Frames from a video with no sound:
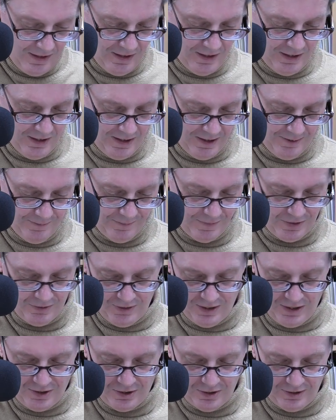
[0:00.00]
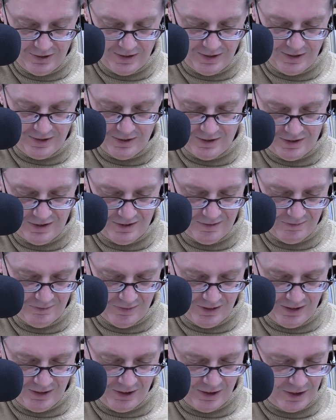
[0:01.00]
So naturally, it's
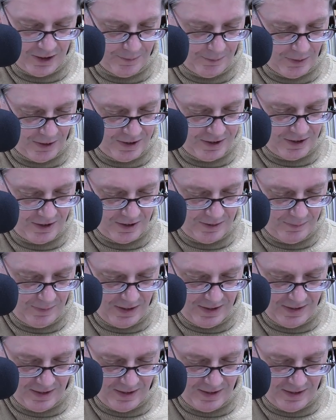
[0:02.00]
not surprising to me